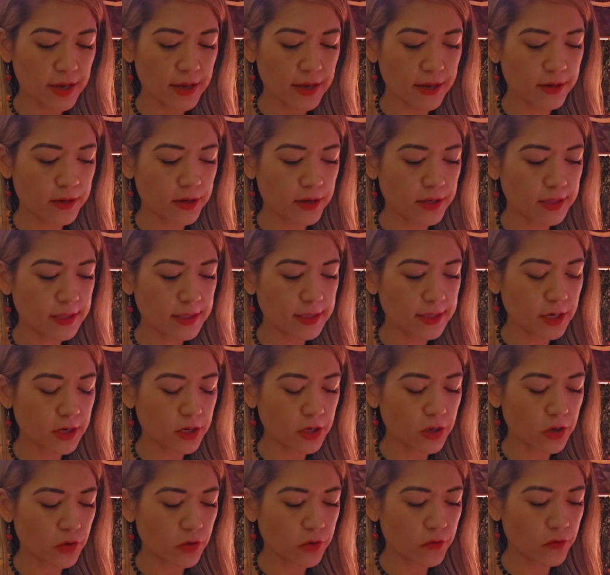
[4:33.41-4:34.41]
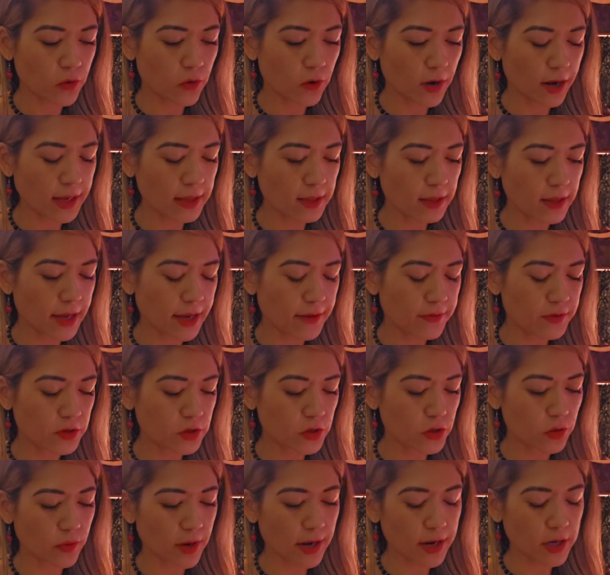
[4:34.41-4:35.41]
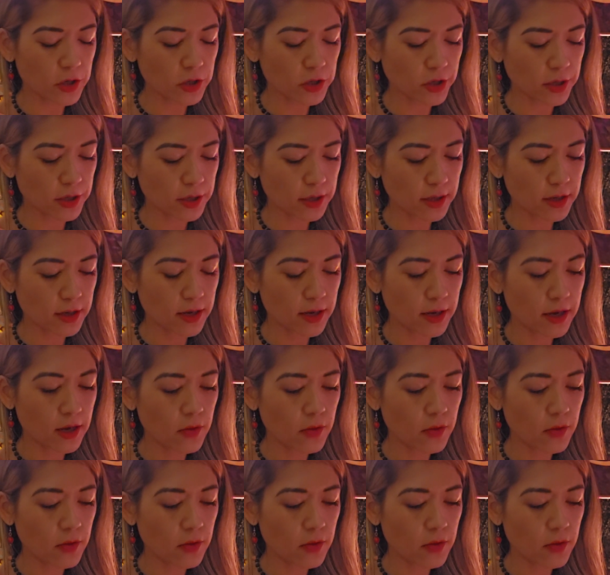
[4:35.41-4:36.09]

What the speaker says: can continue for a life's duration.